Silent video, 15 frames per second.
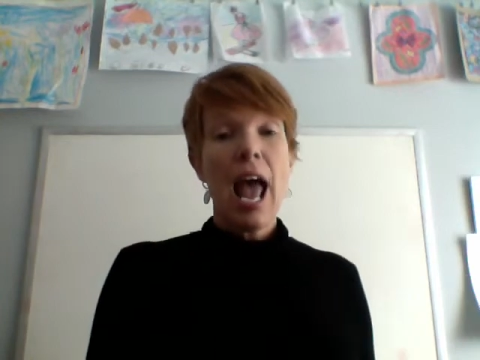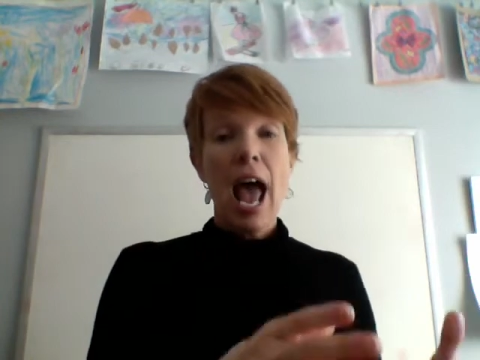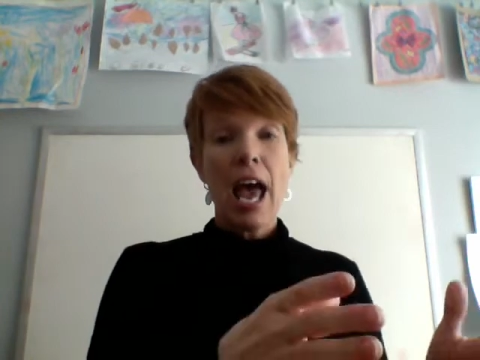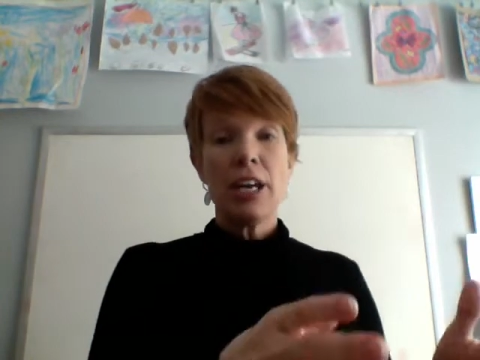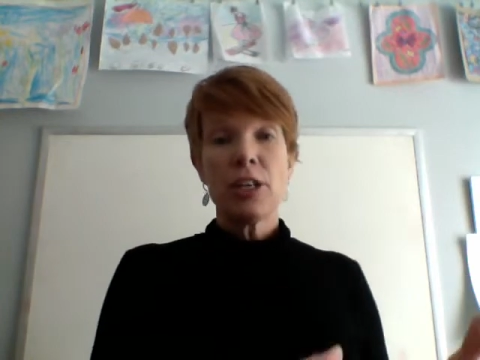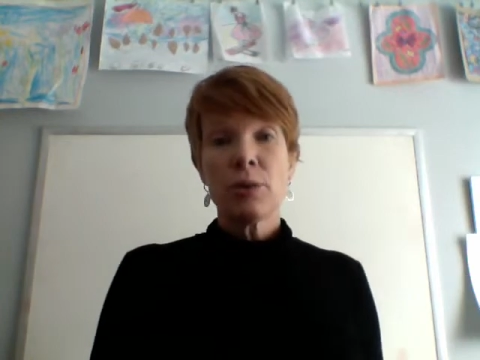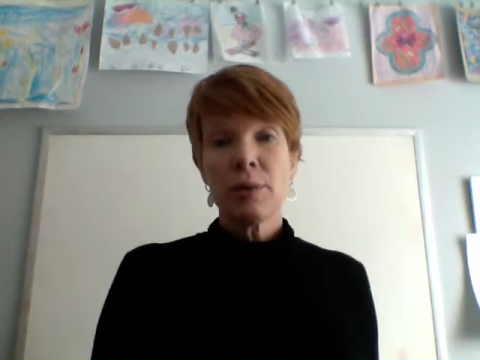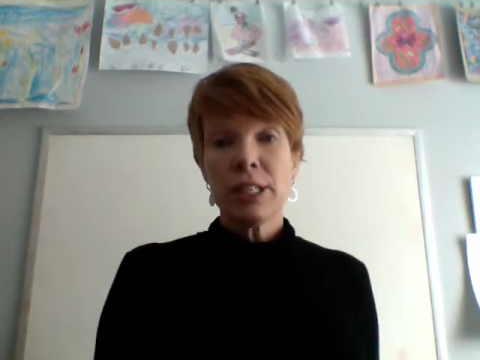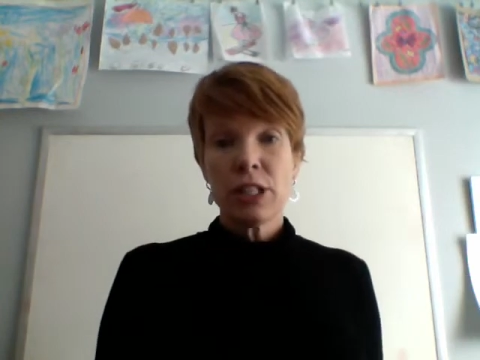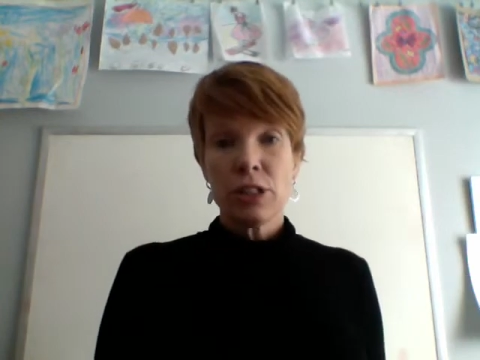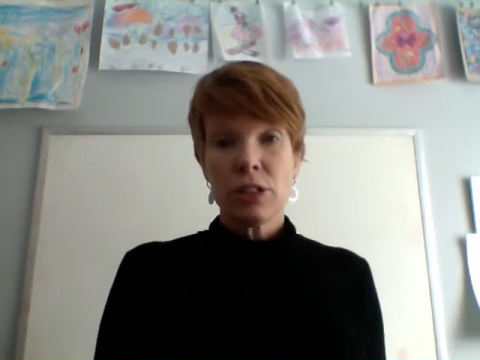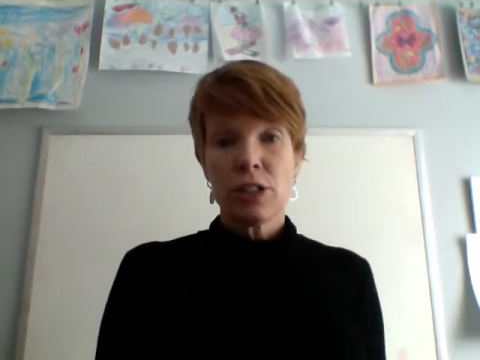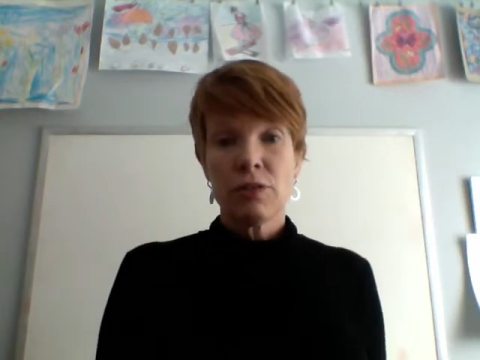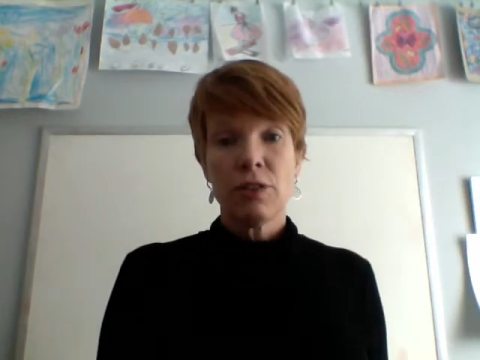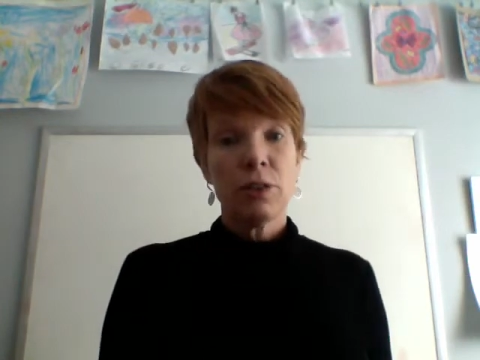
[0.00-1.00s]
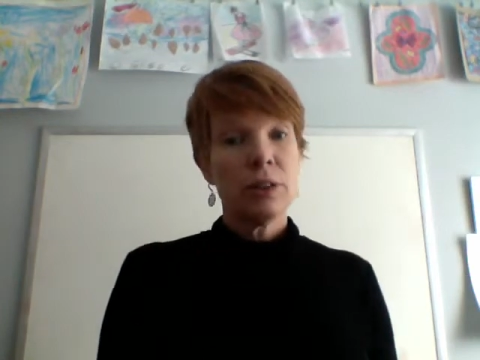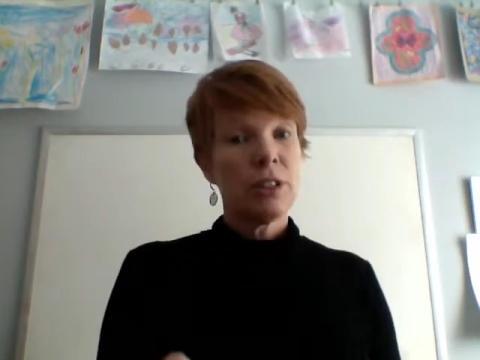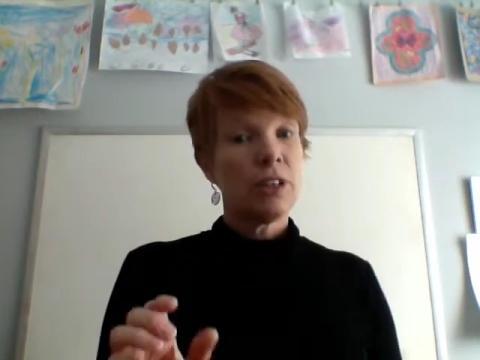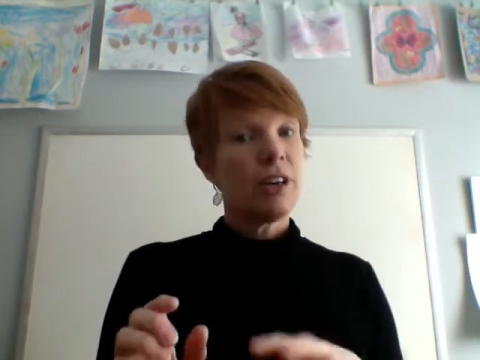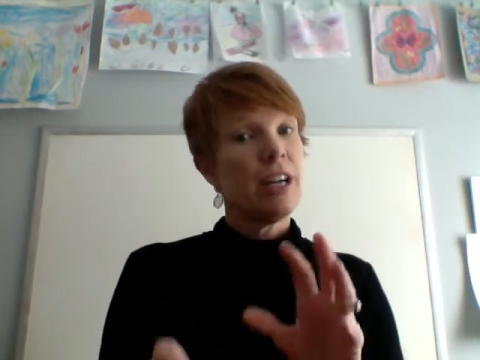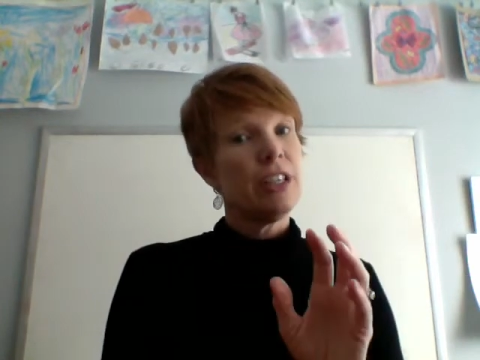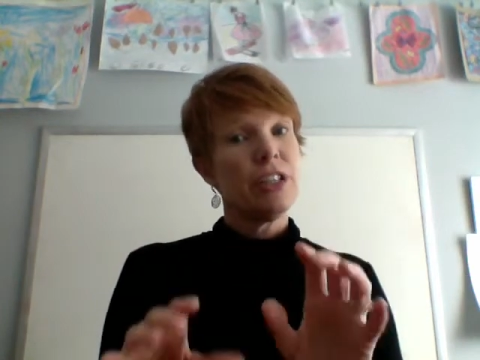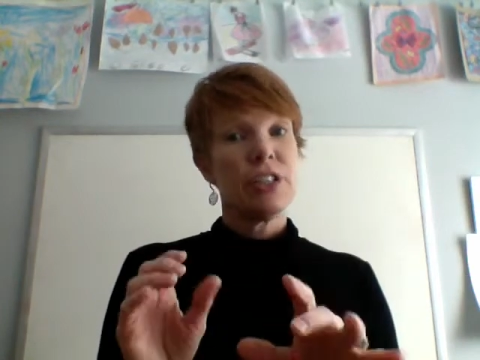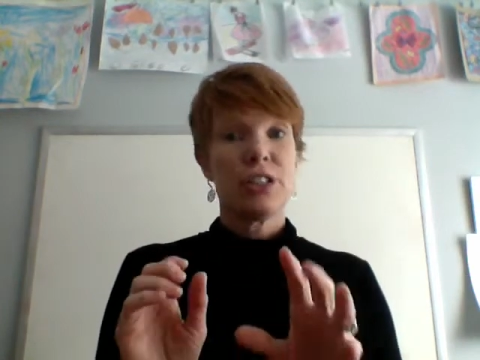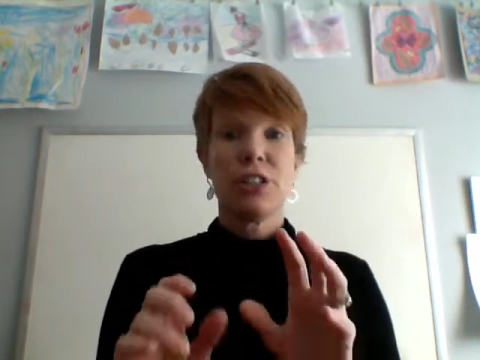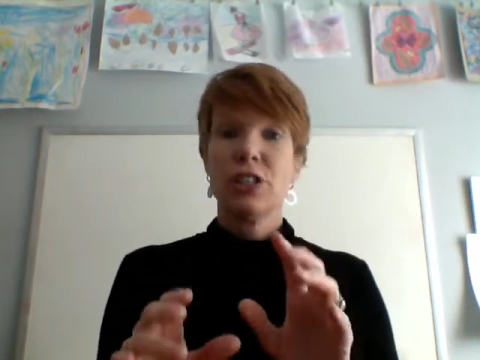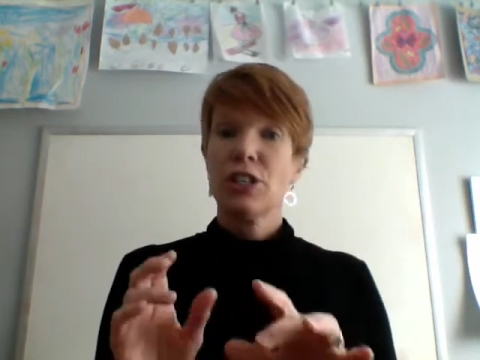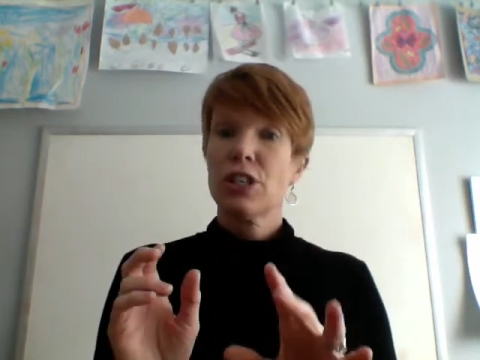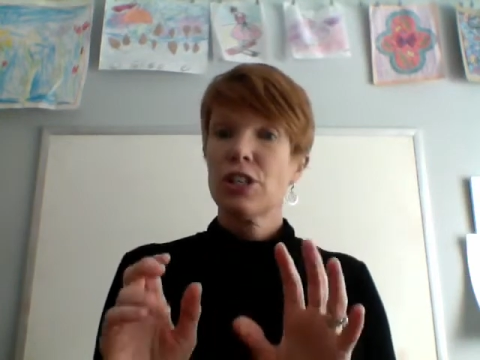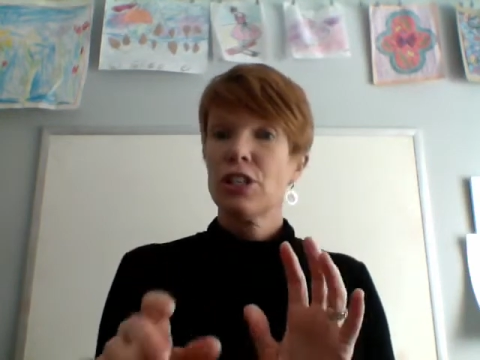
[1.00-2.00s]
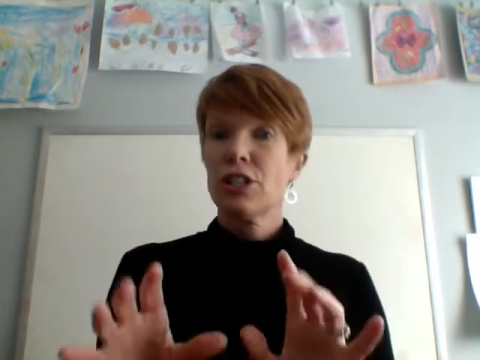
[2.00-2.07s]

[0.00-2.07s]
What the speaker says: and your research folder and just